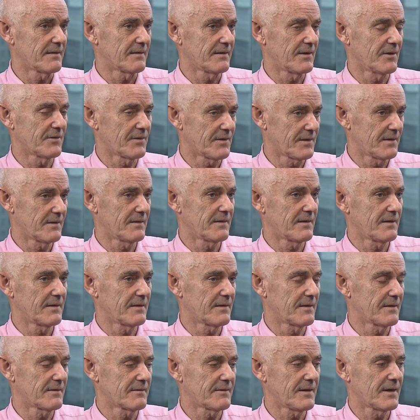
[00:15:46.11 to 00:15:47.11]
you know,
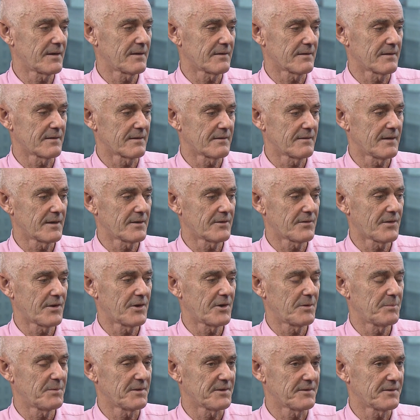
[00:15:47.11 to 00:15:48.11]
the
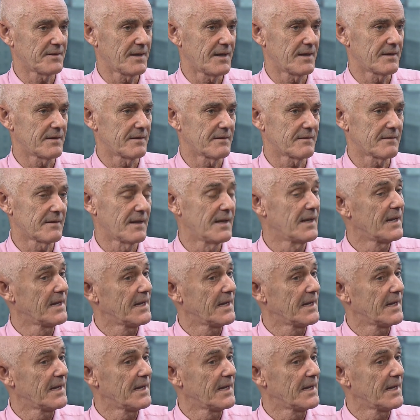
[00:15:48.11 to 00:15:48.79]
psychotherapist said, is